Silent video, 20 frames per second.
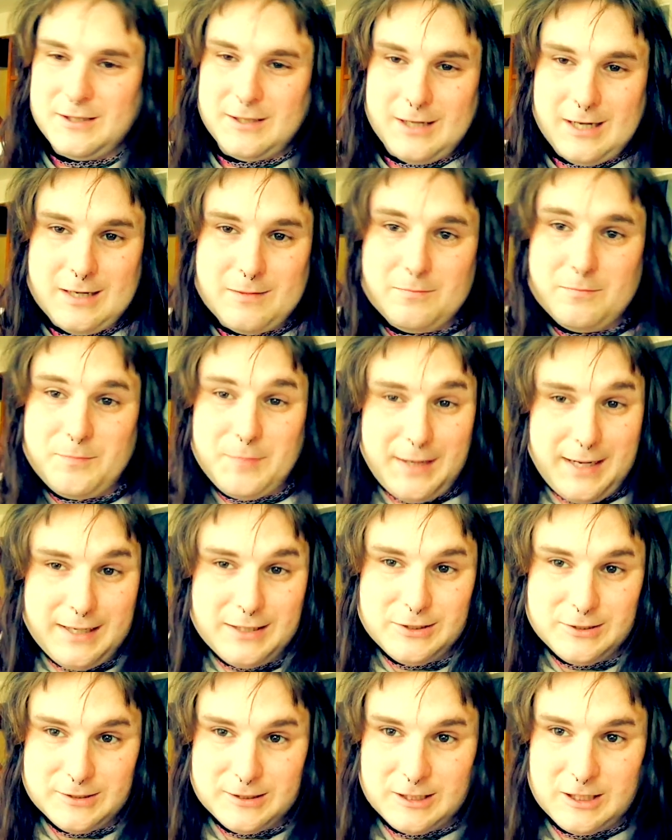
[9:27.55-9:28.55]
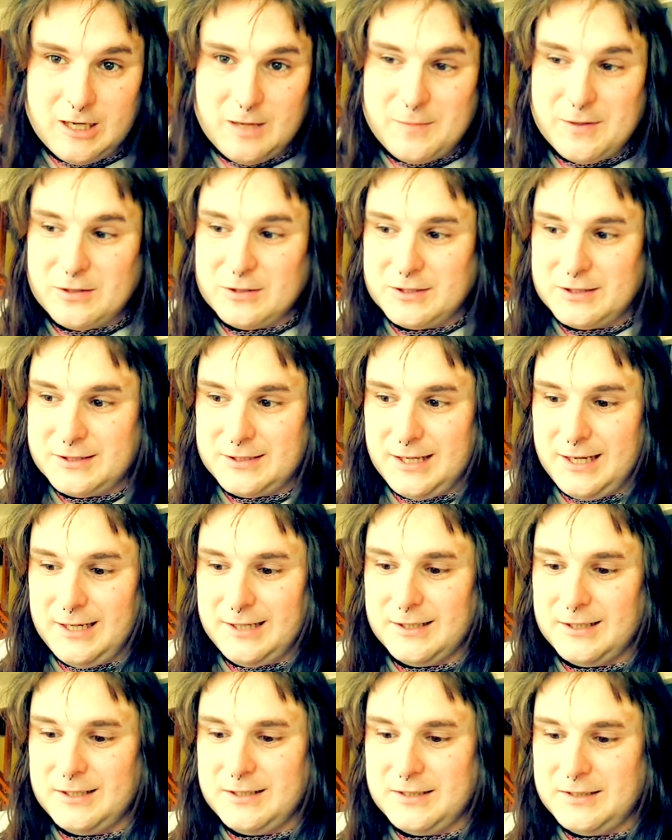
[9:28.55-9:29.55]
I'm passionate about
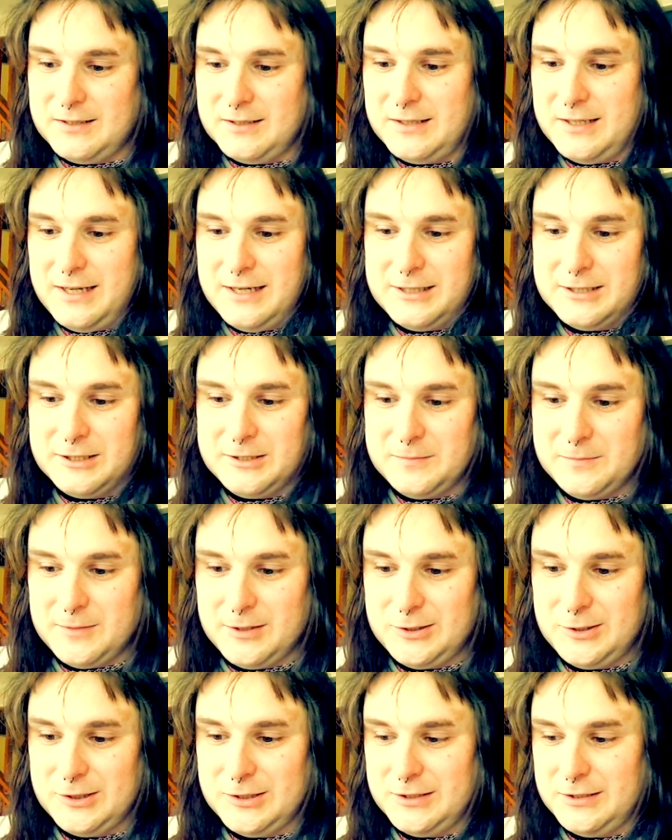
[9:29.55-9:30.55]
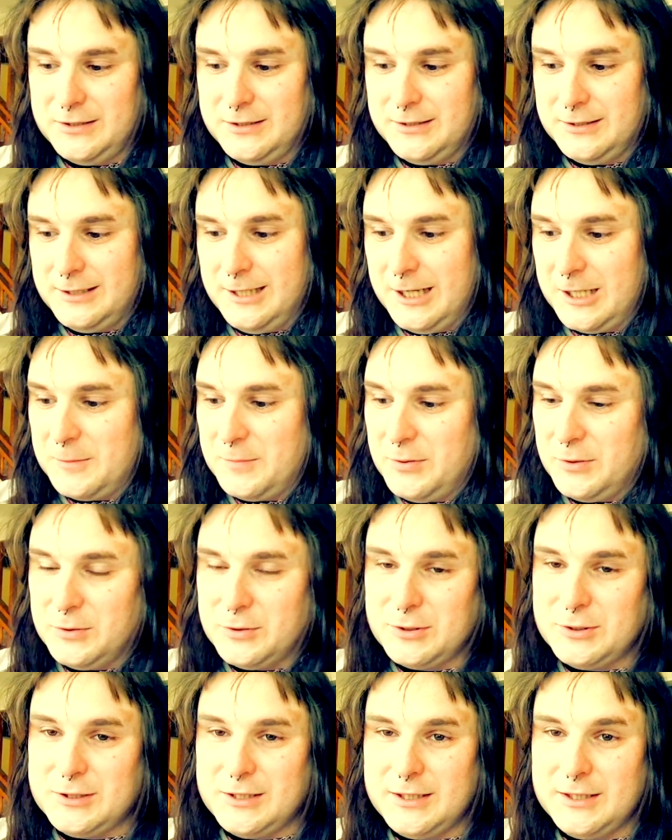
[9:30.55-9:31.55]
Sega as much as the next
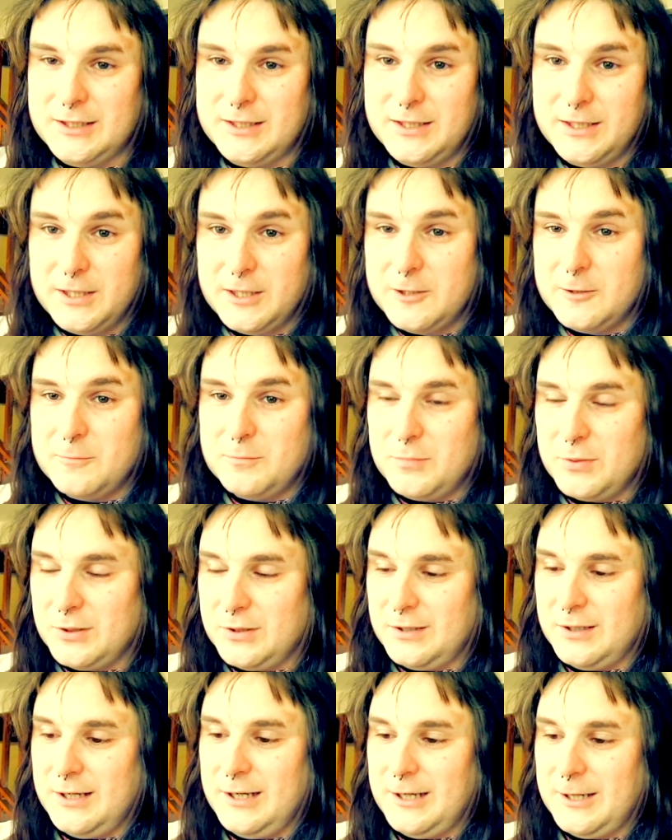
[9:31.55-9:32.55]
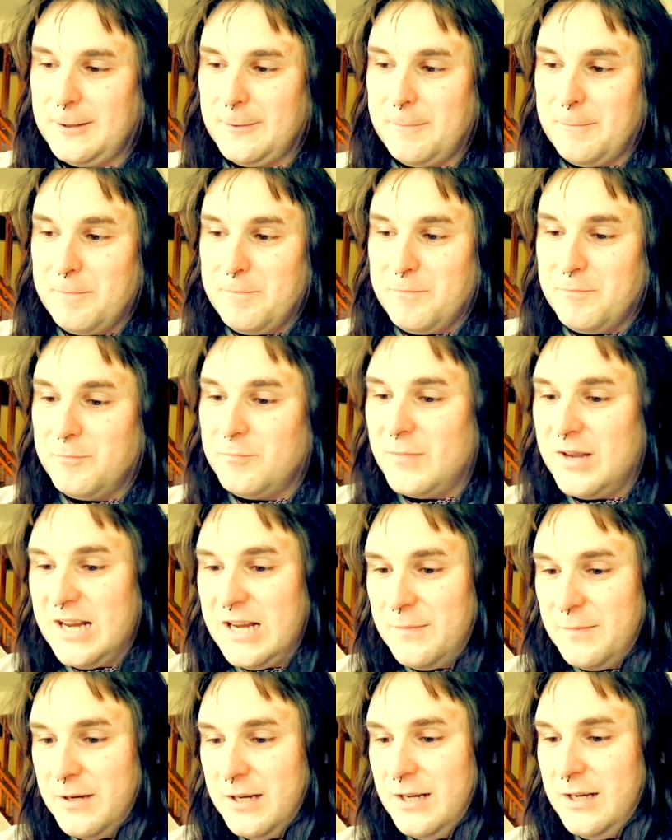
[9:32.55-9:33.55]
person, but like,
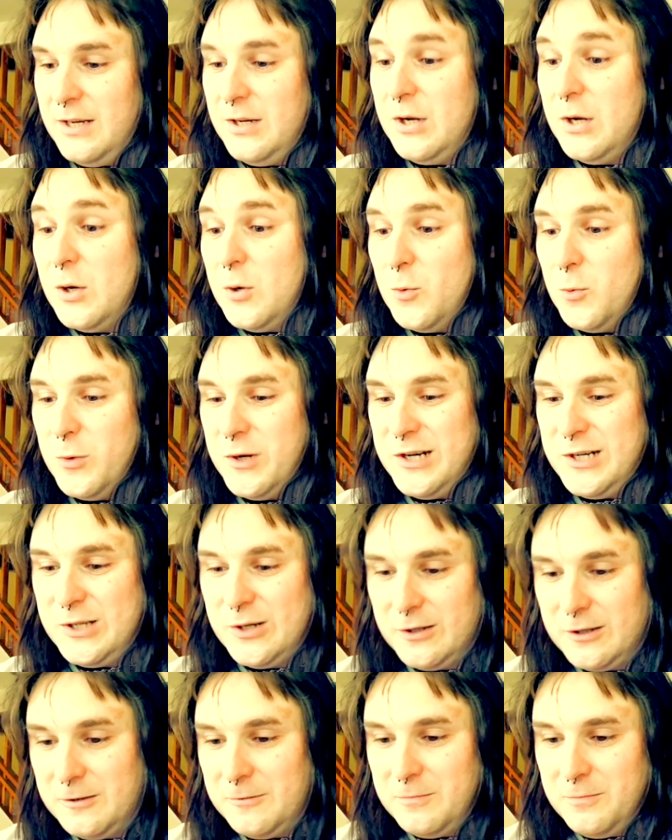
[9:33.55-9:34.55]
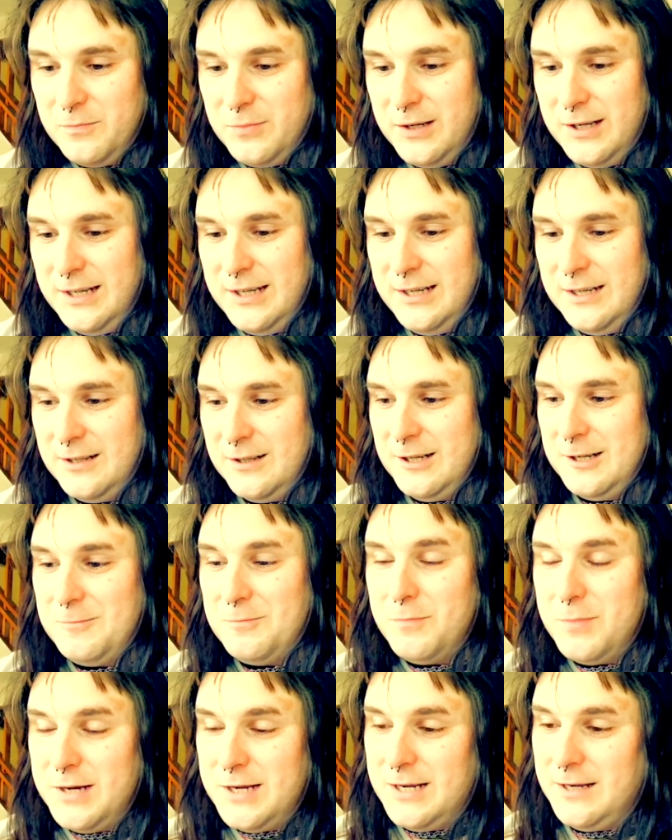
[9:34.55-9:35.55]
maybe we shouldn't be like
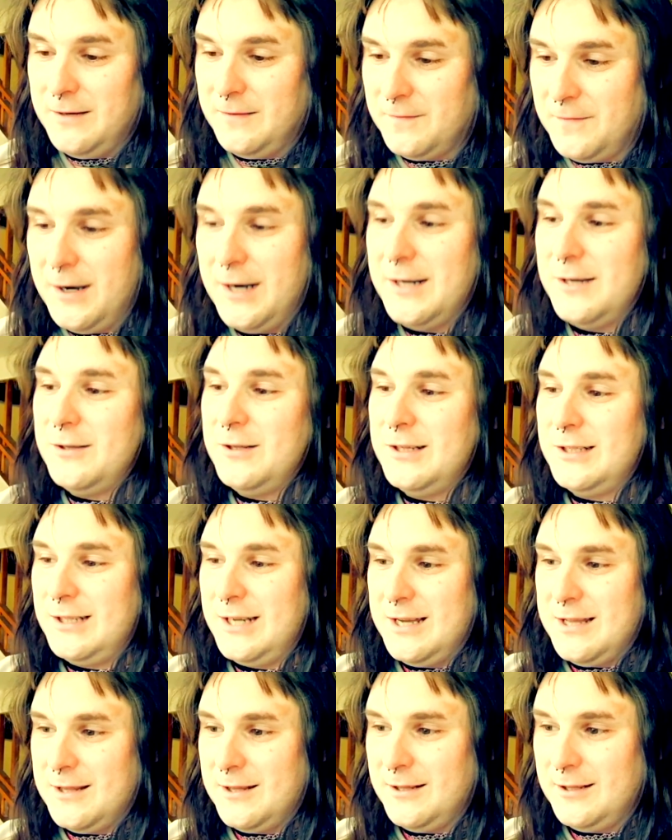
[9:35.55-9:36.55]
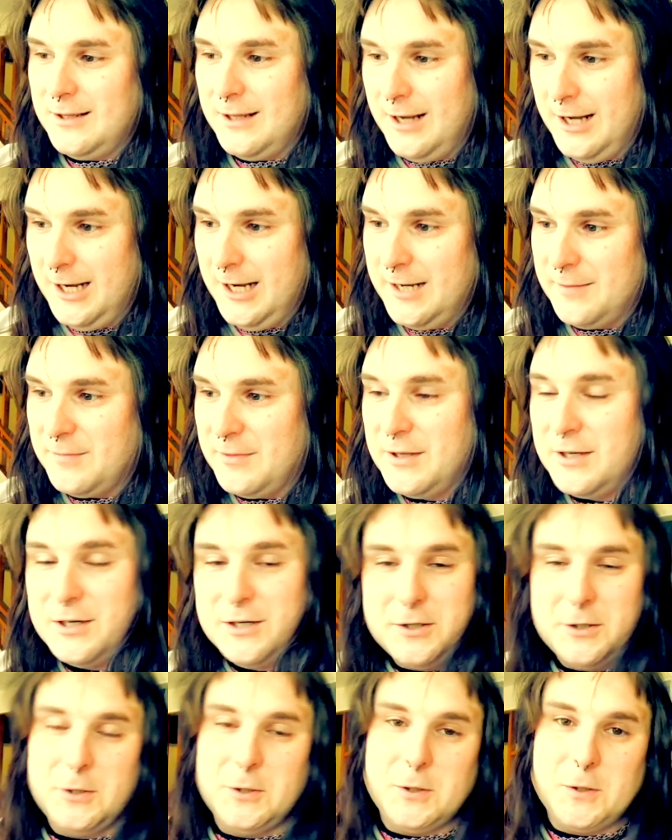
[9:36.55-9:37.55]
being violent in the name
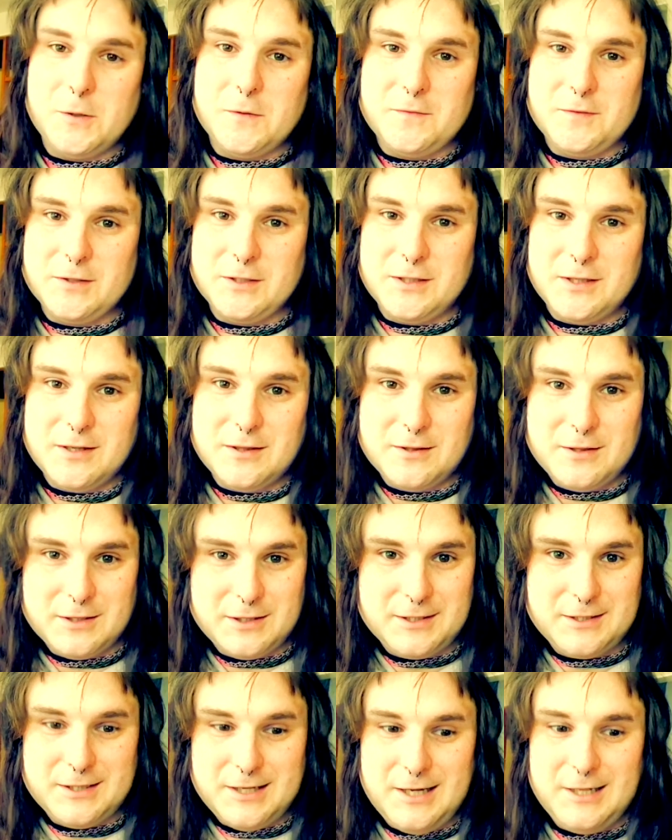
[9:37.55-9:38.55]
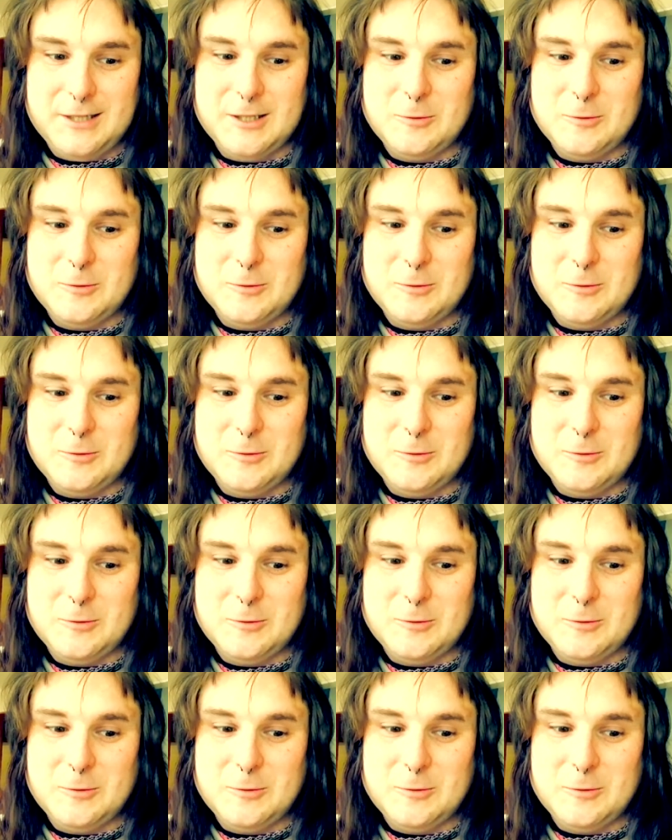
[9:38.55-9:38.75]
of the Sega